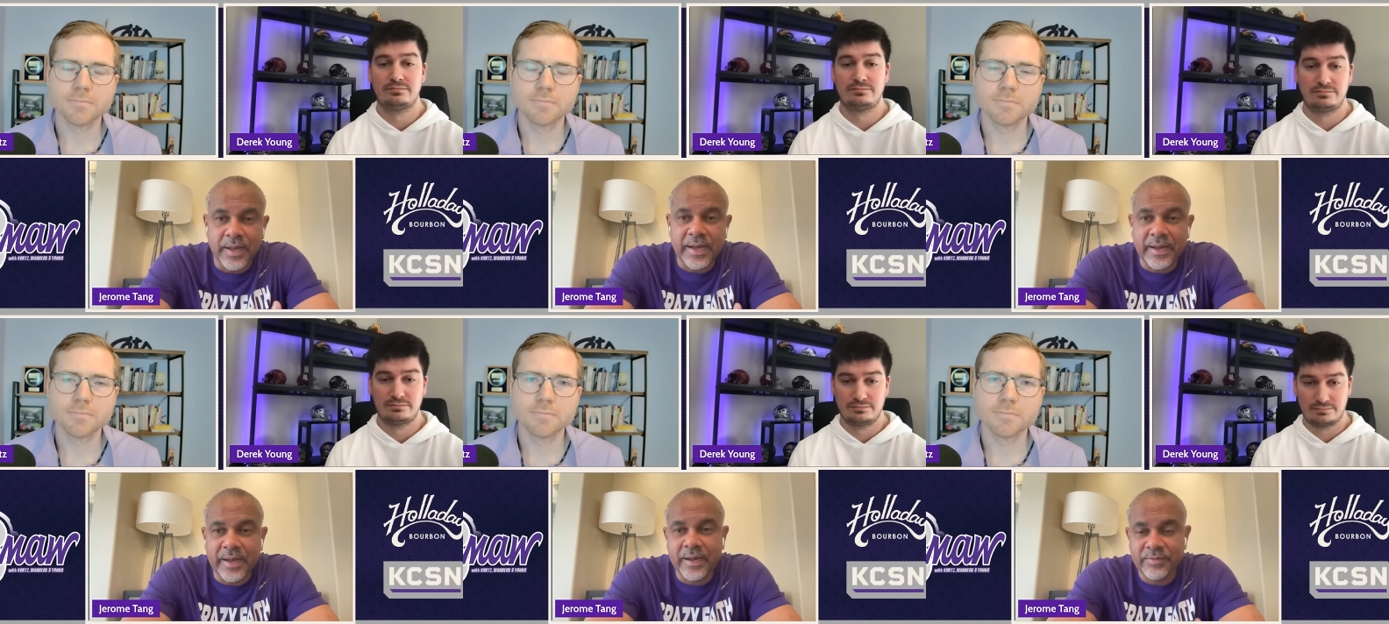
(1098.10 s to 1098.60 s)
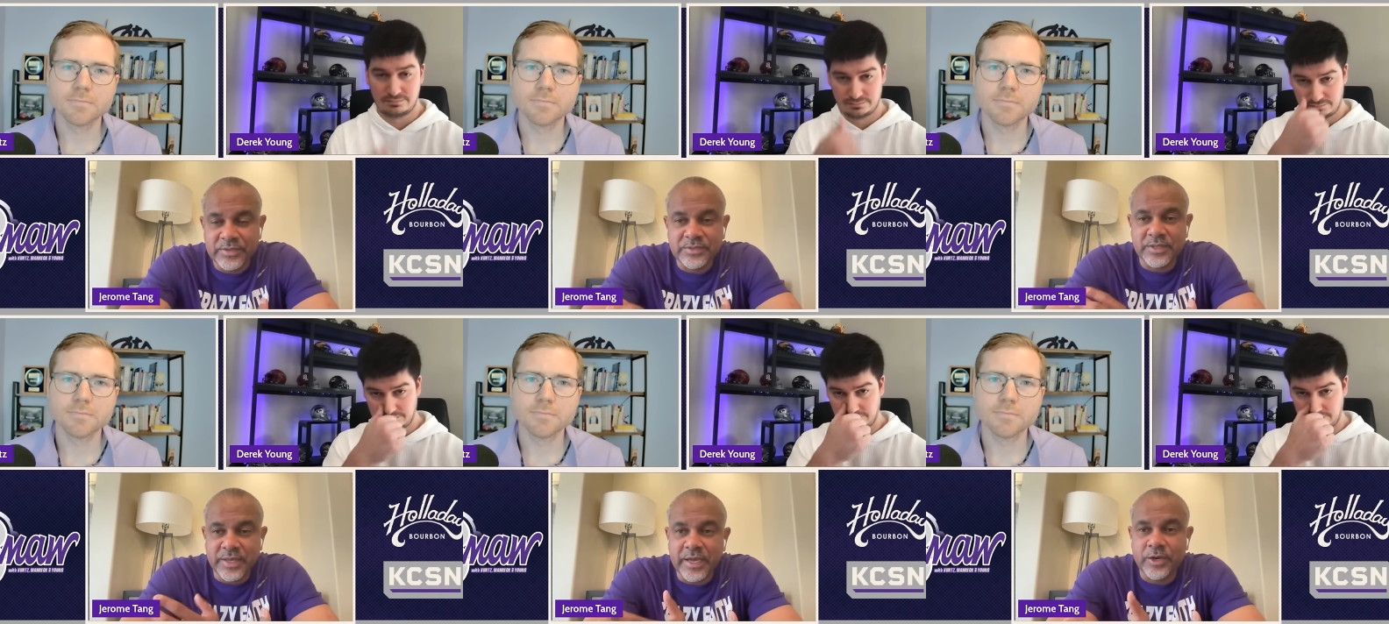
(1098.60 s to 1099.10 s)
Speaker 1: I,
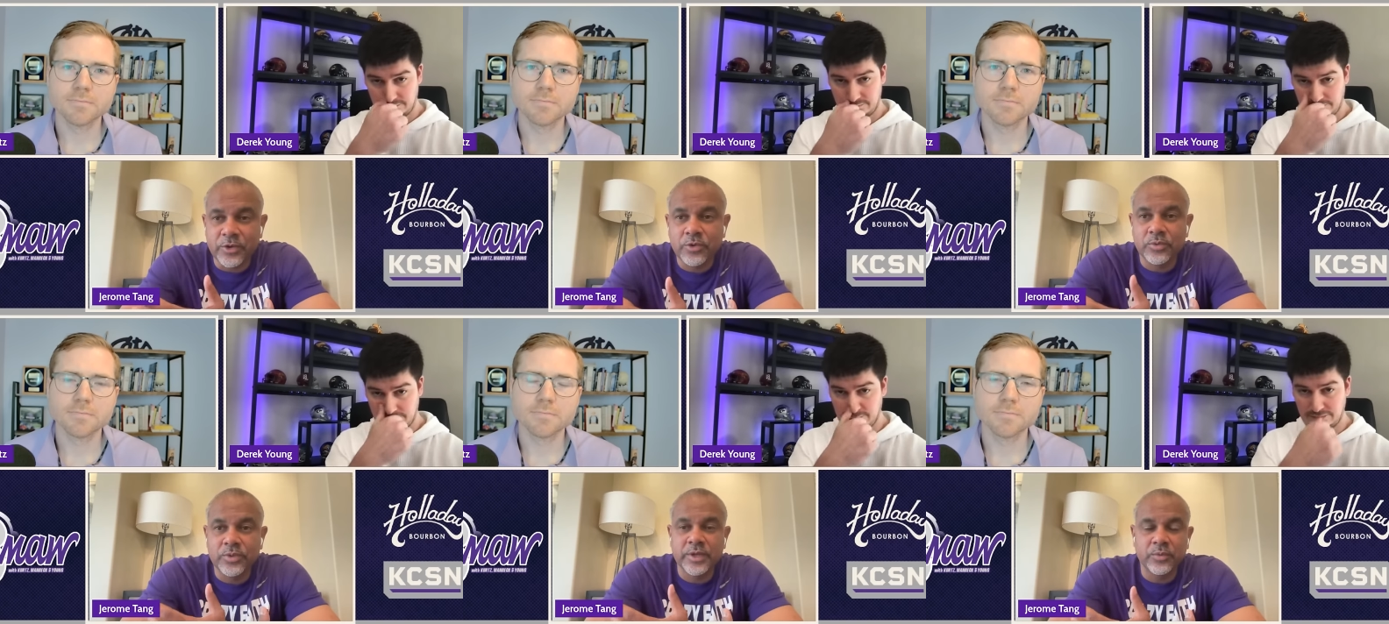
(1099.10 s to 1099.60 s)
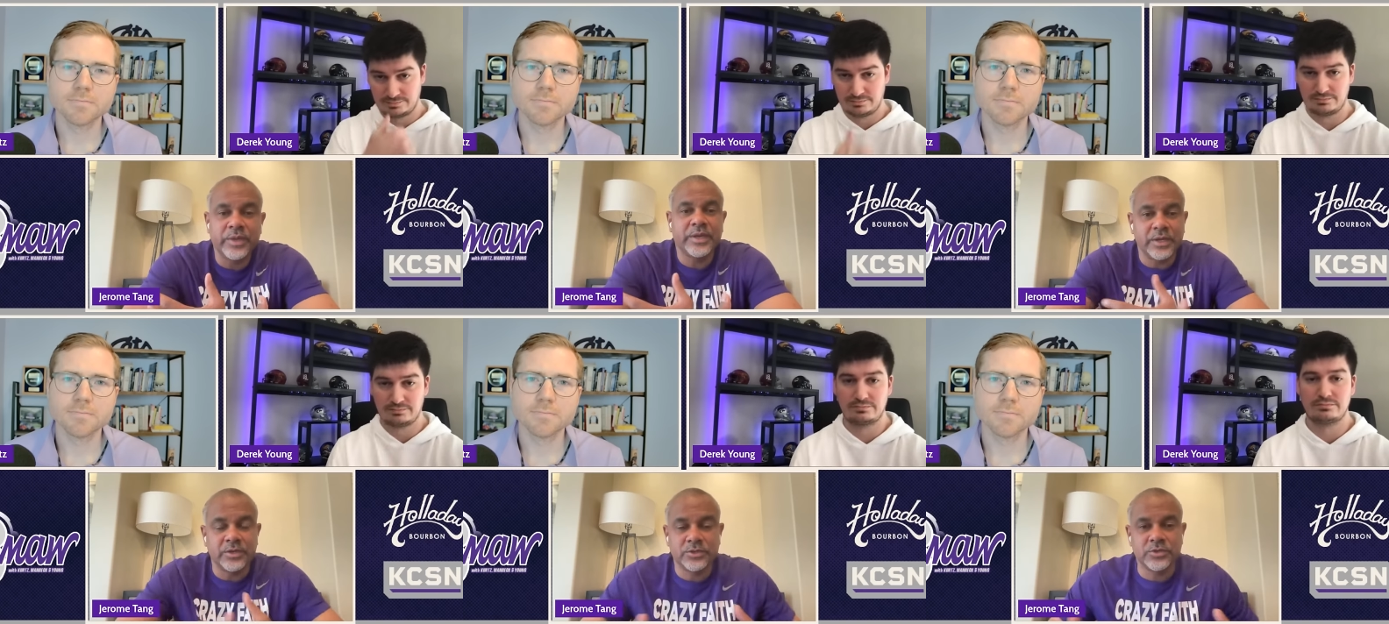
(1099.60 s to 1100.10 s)
obviously I know that we
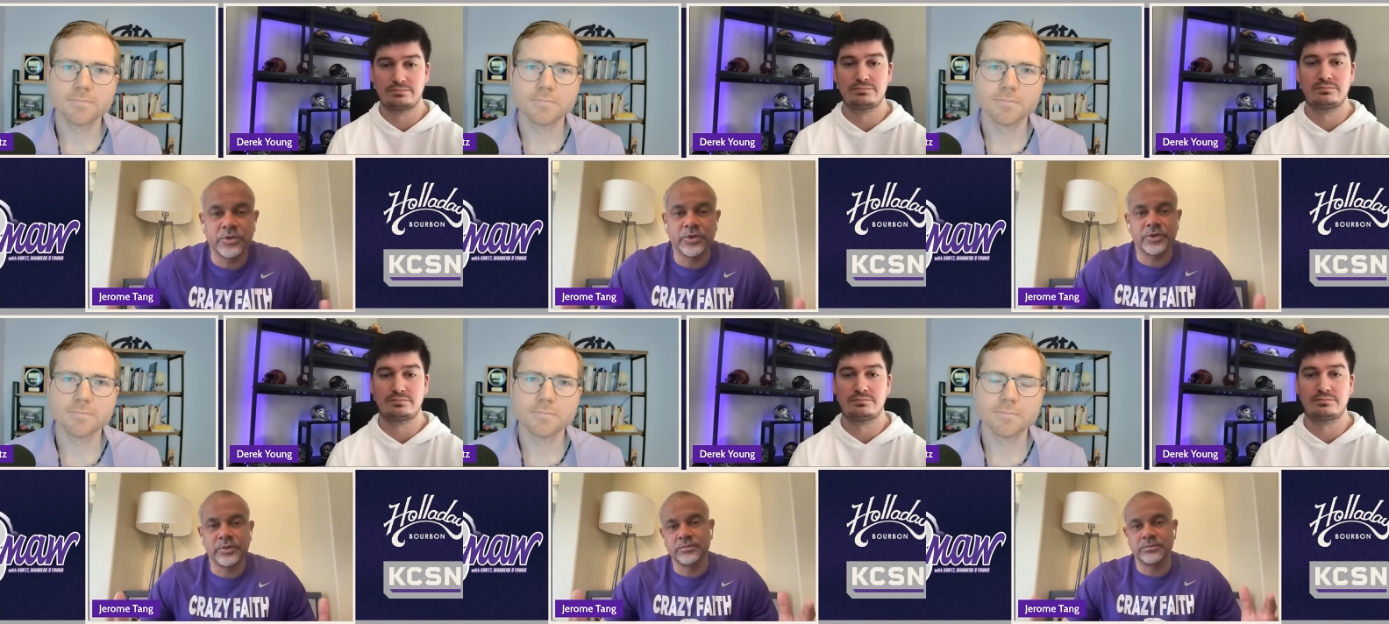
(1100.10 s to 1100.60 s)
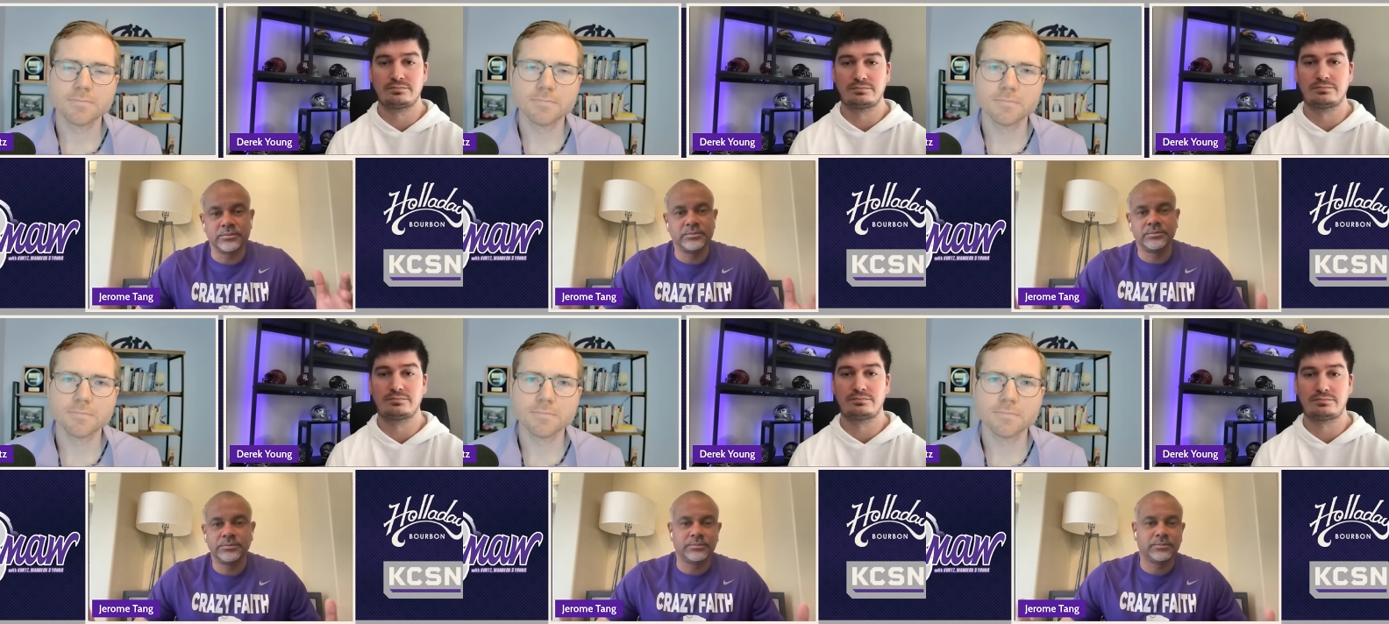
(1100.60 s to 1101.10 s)
need a certain,
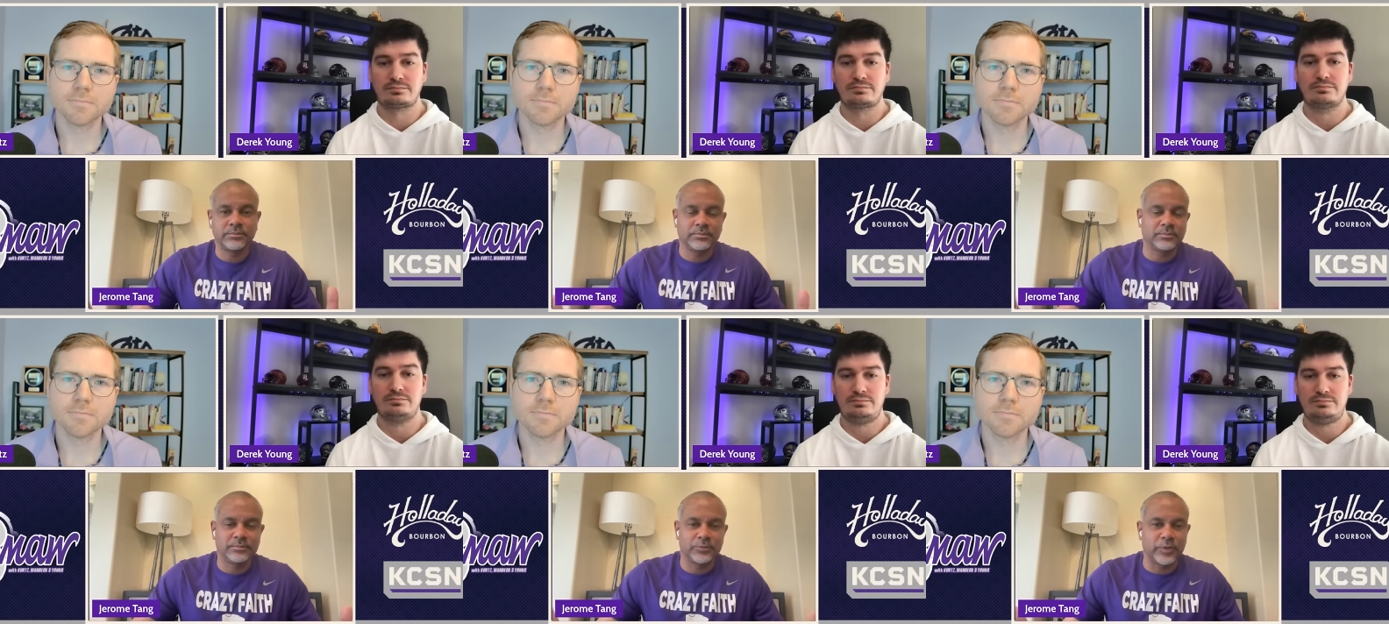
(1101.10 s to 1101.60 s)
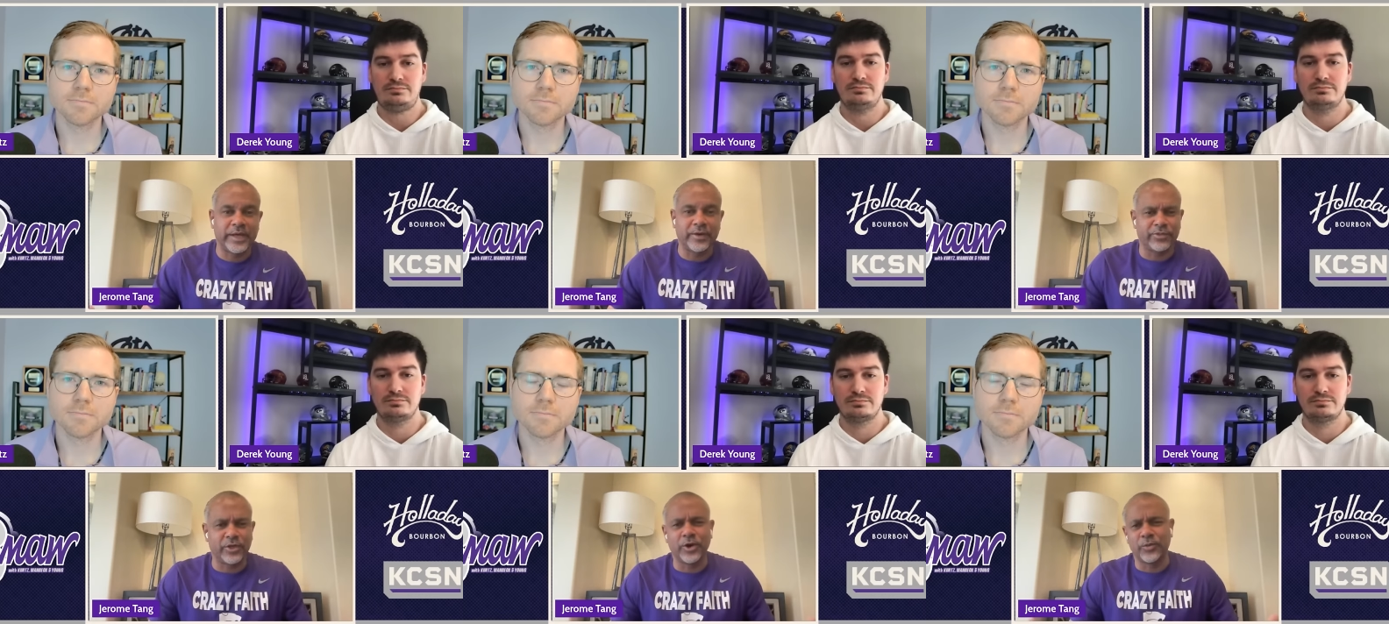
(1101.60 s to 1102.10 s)
well,
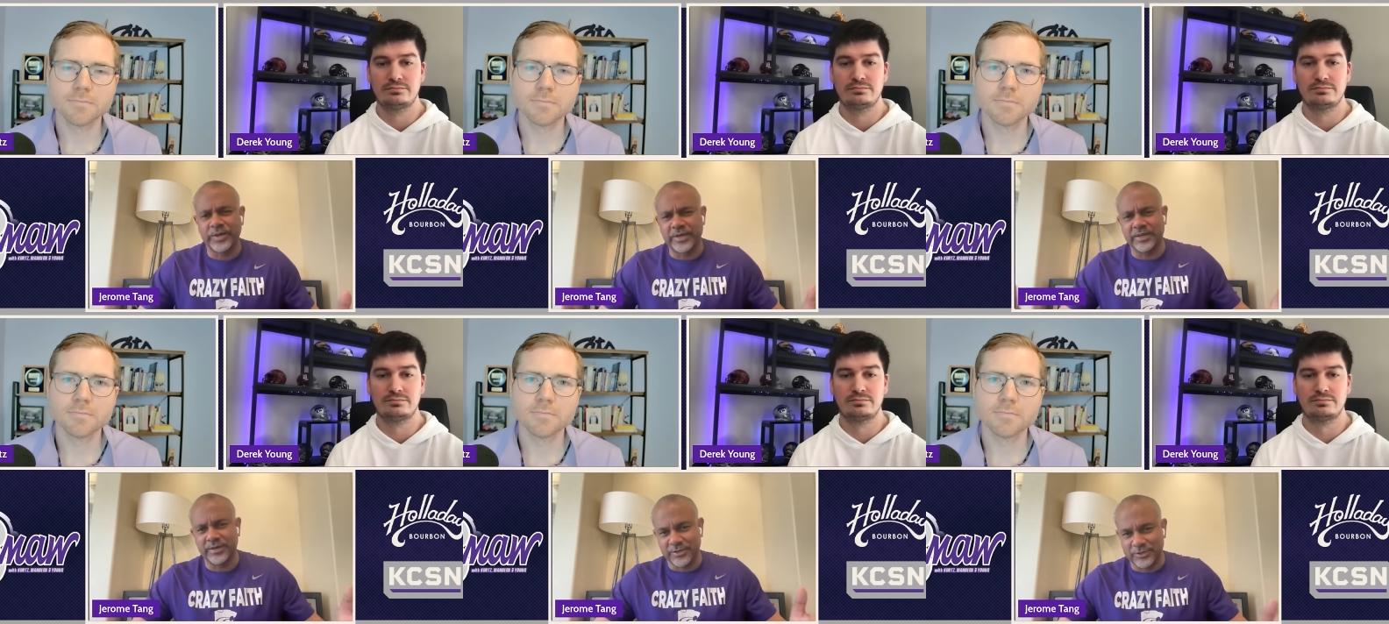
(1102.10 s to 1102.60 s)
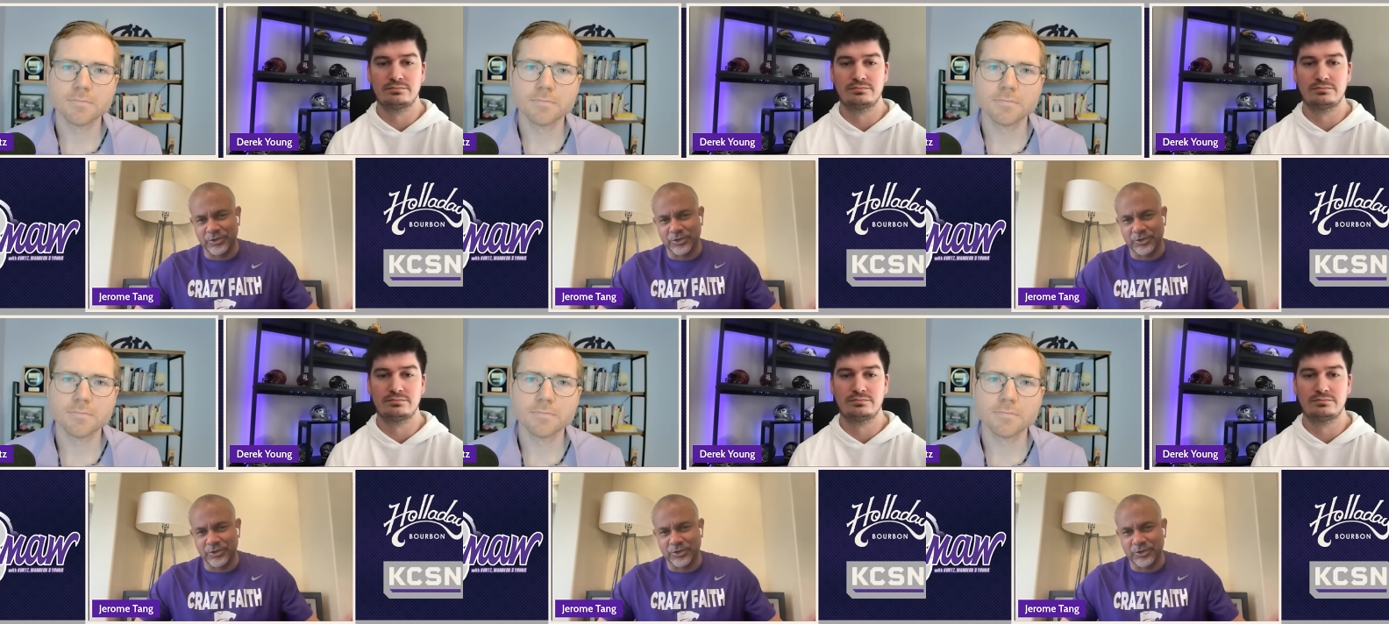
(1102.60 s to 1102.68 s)
I thought we needed a